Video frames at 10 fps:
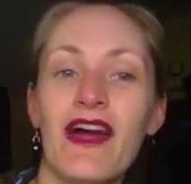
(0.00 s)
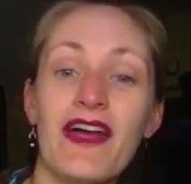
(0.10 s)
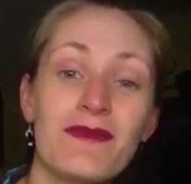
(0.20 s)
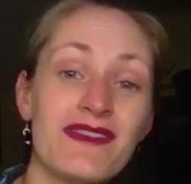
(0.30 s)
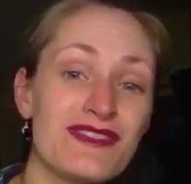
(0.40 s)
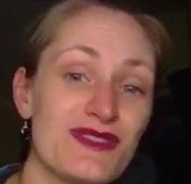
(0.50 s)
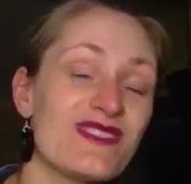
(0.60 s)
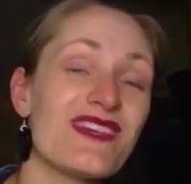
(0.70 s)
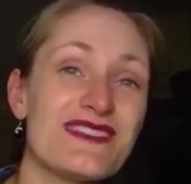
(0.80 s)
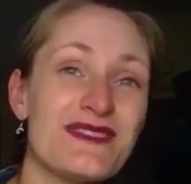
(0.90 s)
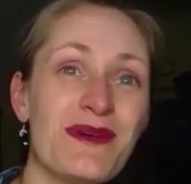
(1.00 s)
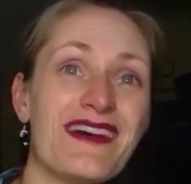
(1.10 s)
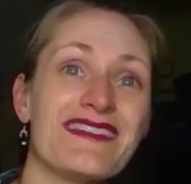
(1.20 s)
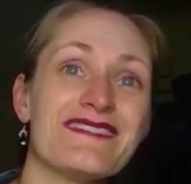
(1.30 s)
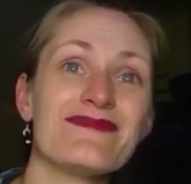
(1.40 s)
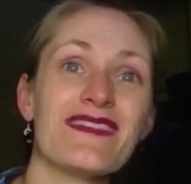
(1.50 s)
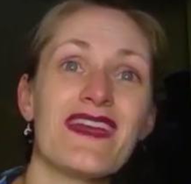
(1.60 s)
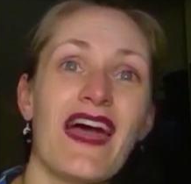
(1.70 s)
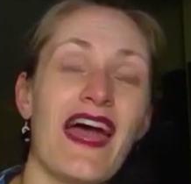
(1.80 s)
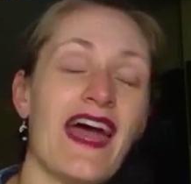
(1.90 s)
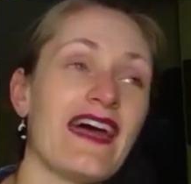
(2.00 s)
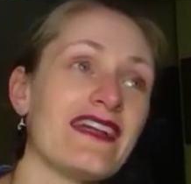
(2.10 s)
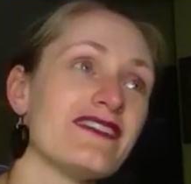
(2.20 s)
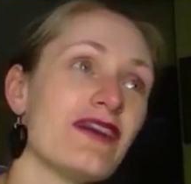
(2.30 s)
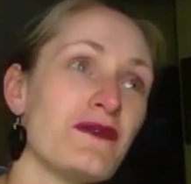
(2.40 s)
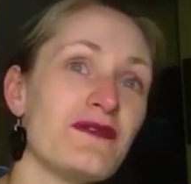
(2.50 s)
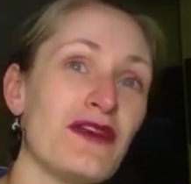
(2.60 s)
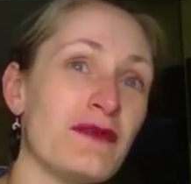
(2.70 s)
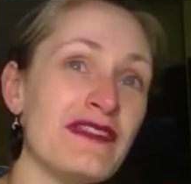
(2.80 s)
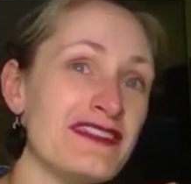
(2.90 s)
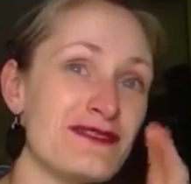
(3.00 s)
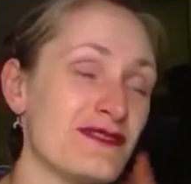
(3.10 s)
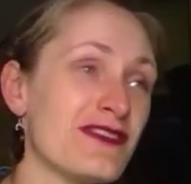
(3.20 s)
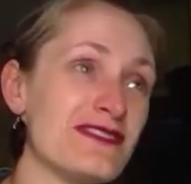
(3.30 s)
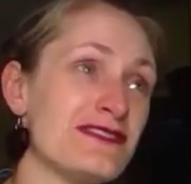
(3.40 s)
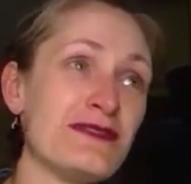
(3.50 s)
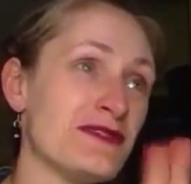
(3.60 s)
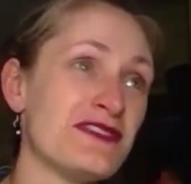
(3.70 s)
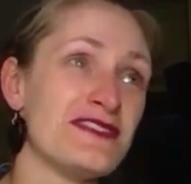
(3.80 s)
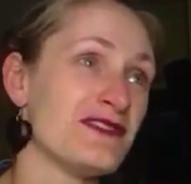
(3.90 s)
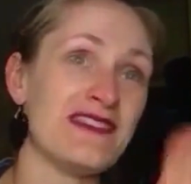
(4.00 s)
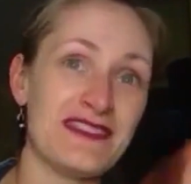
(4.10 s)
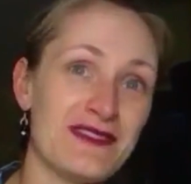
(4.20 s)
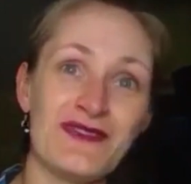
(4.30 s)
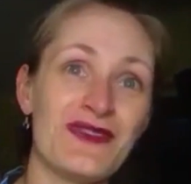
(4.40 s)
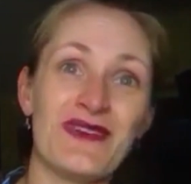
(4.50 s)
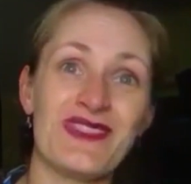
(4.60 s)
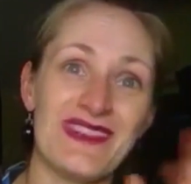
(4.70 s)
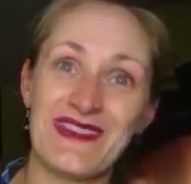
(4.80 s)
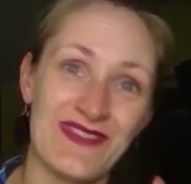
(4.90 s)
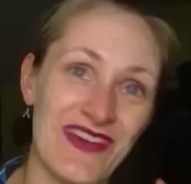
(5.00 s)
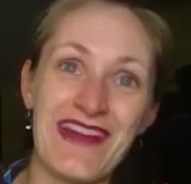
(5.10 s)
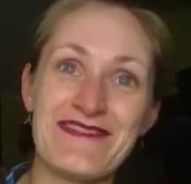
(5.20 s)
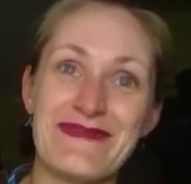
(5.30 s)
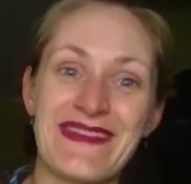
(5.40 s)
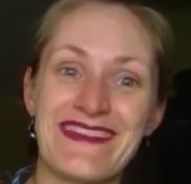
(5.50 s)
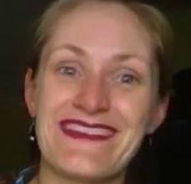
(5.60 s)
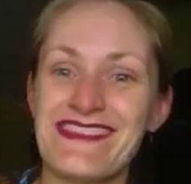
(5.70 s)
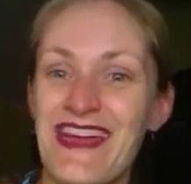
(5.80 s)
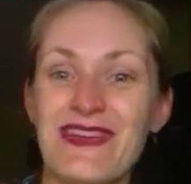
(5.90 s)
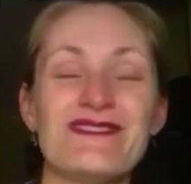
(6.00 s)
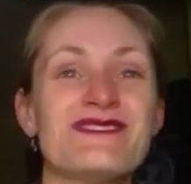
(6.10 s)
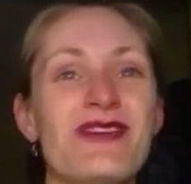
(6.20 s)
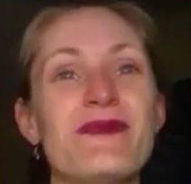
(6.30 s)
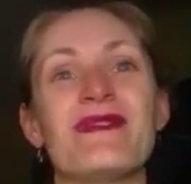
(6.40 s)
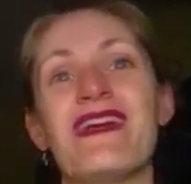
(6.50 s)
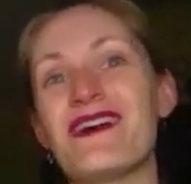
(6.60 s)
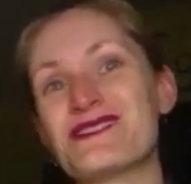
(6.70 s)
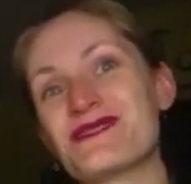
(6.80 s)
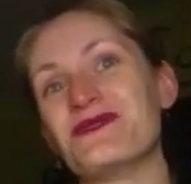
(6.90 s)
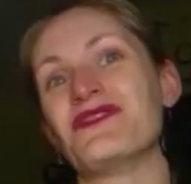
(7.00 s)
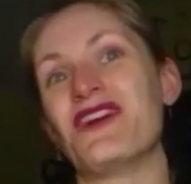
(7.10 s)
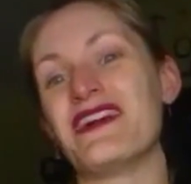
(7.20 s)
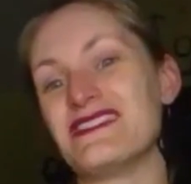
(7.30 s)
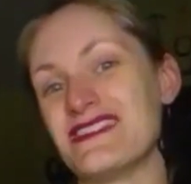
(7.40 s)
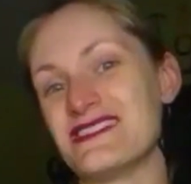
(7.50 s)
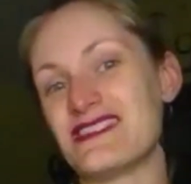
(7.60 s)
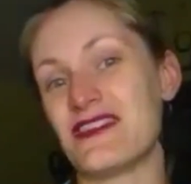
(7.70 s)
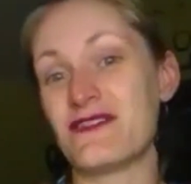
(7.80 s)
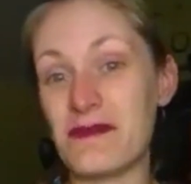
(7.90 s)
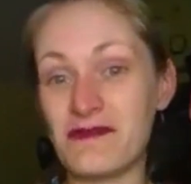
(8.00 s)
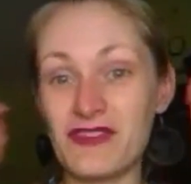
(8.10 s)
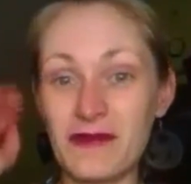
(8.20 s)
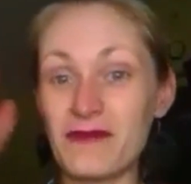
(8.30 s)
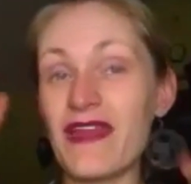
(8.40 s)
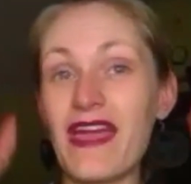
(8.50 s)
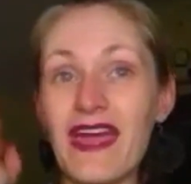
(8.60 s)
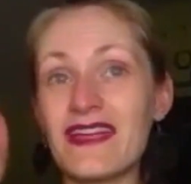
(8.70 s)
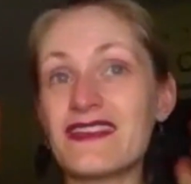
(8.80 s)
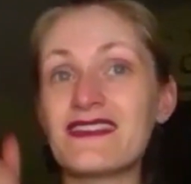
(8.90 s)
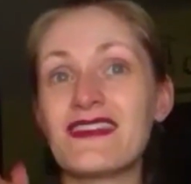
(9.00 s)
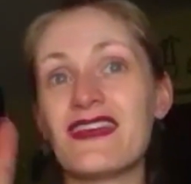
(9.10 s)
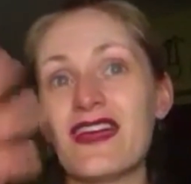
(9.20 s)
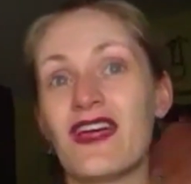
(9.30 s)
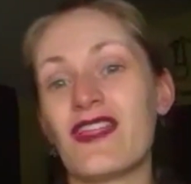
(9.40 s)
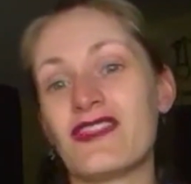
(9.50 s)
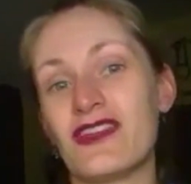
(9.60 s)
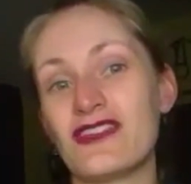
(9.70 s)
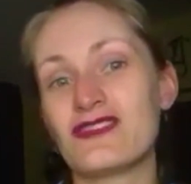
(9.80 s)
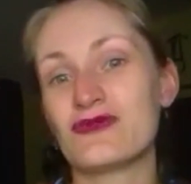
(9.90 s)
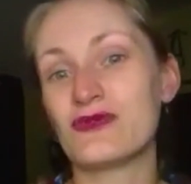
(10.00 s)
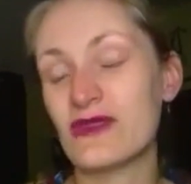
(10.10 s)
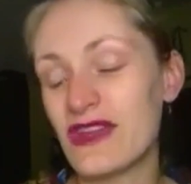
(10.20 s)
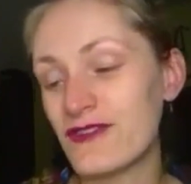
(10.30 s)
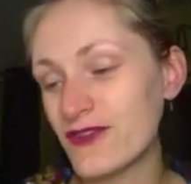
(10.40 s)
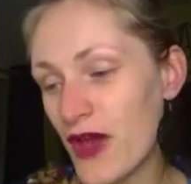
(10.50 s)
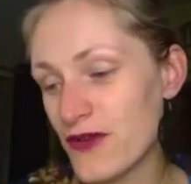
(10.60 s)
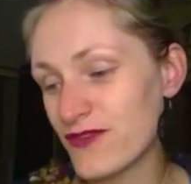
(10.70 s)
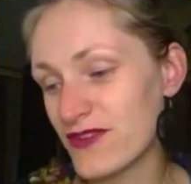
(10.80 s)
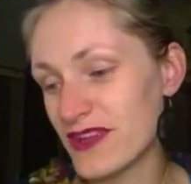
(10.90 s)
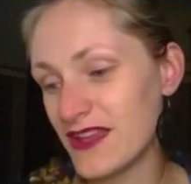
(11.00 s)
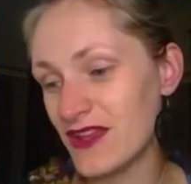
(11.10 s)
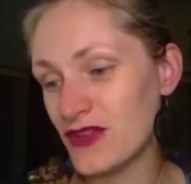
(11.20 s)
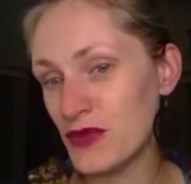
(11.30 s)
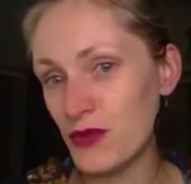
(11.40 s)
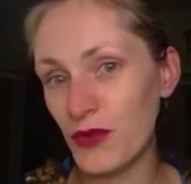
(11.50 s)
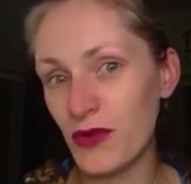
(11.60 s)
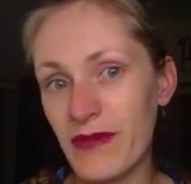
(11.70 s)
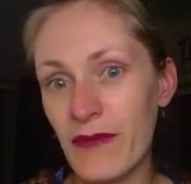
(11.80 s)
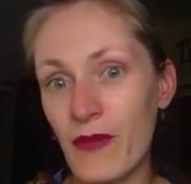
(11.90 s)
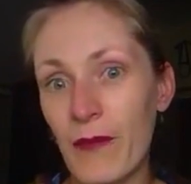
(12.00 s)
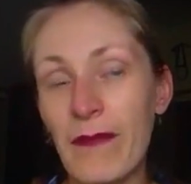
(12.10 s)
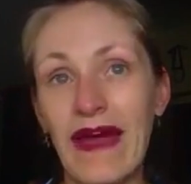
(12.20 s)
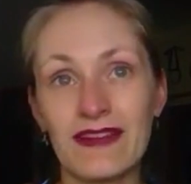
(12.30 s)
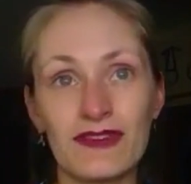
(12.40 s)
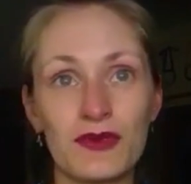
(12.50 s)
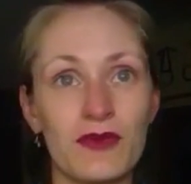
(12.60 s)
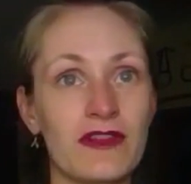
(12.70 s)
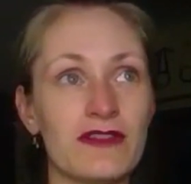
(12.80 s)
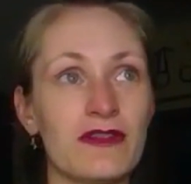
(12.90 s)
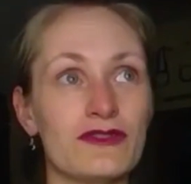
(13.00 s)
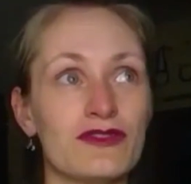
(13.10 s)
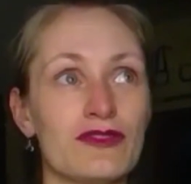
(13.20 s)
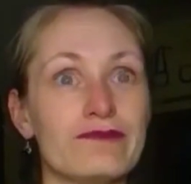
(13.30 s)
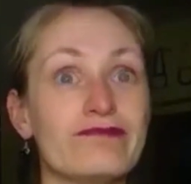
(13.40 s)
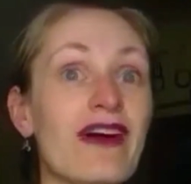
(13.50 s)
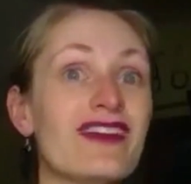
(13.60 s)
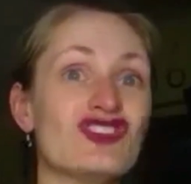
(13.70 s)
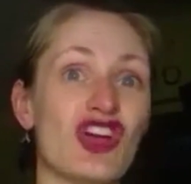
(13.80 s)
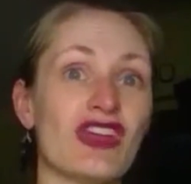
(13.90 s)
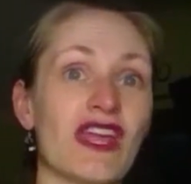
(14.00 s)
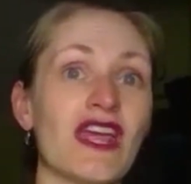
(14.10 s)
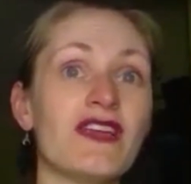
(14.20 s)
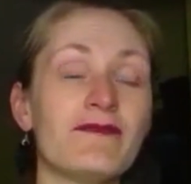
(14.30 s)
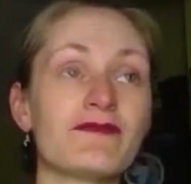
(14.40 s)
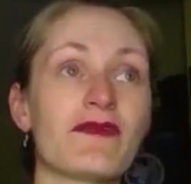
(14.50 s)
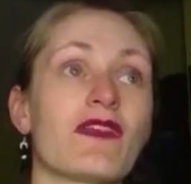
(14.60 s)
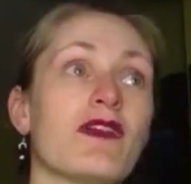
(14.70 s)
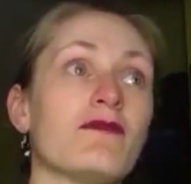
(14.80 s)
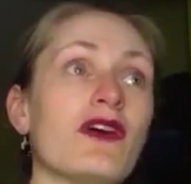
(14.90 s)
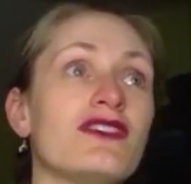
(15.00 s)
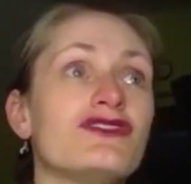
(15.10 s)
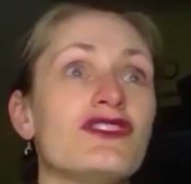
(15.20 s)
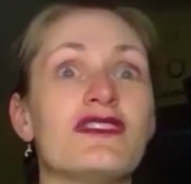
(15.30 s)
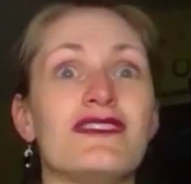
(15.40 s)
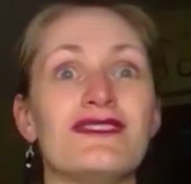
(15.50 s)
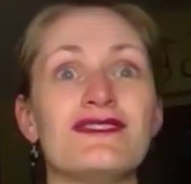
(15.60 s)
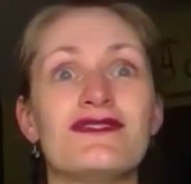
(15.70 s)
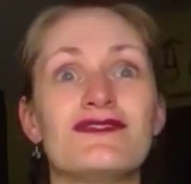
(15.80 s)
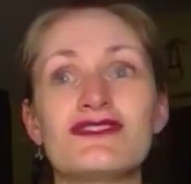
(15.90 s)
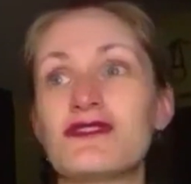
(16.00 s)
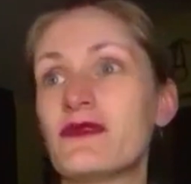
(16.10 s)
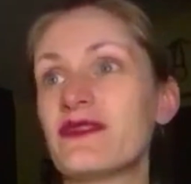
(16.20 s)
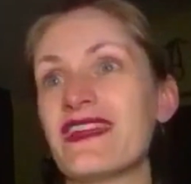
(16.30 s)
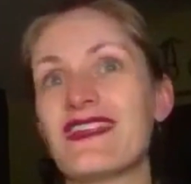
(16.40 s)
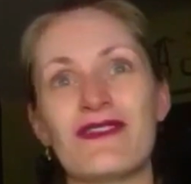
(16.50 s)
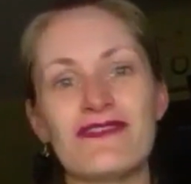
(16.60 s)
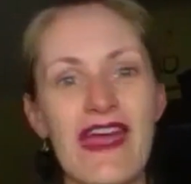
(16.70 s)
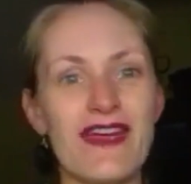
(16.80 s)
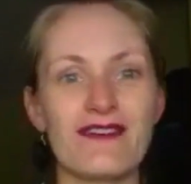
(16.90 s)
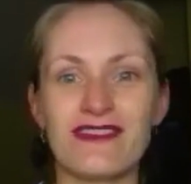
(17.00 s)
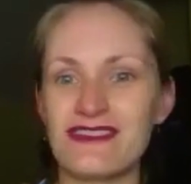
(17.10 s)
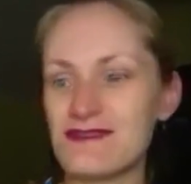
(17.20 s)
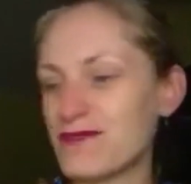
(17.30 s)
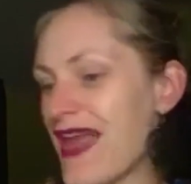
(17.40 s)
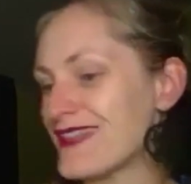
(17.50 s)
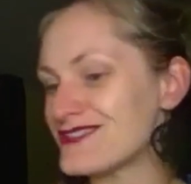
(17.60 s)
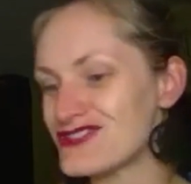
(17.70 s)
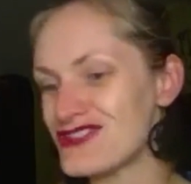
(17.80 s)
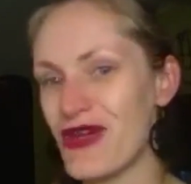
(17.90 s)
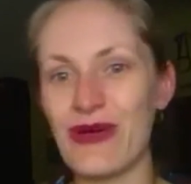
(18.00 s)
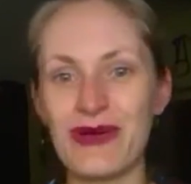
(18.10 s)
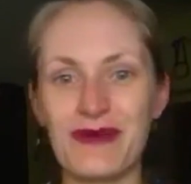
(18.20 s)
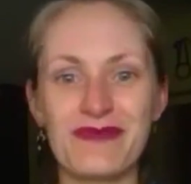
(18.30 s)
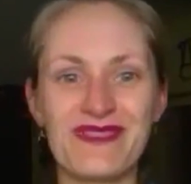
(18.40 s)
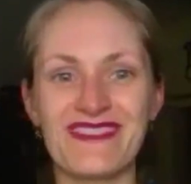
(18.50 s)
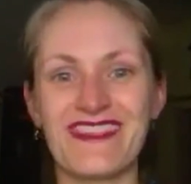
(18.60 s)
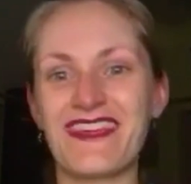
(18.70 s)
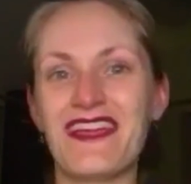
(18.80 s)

I am in issue 31, and hopefully I'll be in issue 32, 33, 34, 35, because I have so many article ideas that are inside my head that it will give, hopefully, you bit more backstory to my journey of discovering the various plants, herbs,